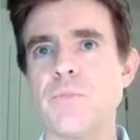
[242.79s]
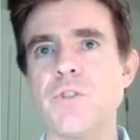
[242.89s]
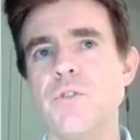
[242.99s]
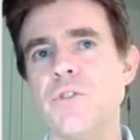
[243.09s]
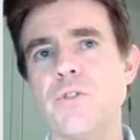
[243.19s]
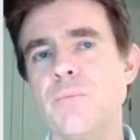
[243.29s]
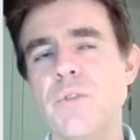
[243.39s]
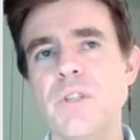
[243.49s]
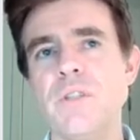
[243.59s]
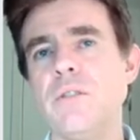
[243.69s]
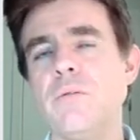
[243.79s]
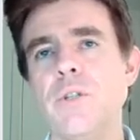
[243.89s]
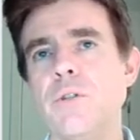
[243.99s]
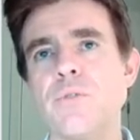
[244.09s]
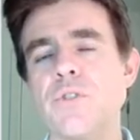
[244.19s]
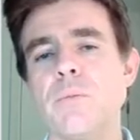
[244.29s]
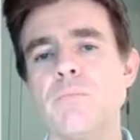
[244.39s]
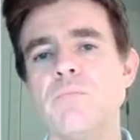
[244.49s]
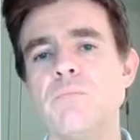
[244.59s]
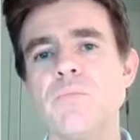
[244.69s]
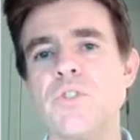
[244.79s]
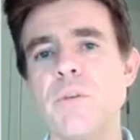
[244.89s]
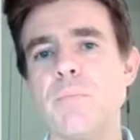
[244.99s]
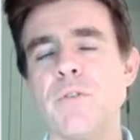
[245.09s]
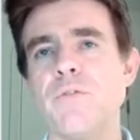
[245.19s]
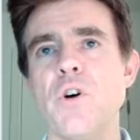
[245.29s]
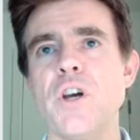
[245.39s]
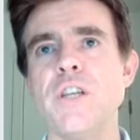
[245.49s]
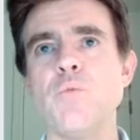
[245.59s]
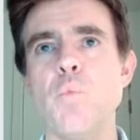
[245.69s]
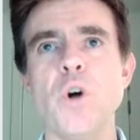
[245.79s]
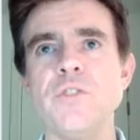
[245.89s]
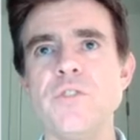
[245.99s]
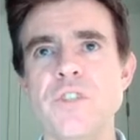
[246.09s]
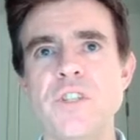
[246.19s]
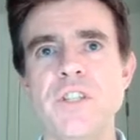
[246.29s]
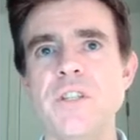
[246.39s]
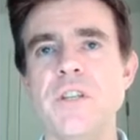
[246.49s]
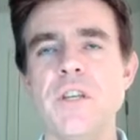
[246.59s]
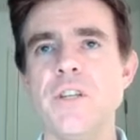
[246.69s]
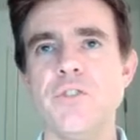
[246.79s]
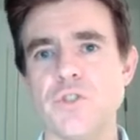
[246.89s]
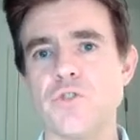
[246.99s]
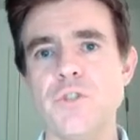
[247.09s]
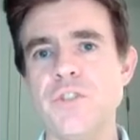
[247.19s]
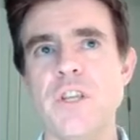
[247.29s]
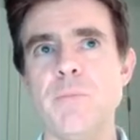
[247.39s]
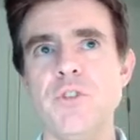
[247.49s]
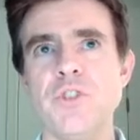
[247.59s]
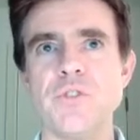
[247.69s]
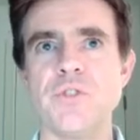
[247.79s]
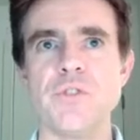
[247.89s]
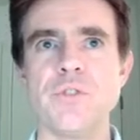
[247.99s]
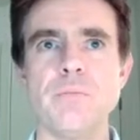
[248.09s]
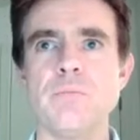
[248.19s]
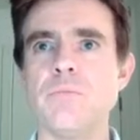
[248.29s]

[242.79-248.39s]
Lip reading: So this could be, you know, some simplified 1D discrete imaging system,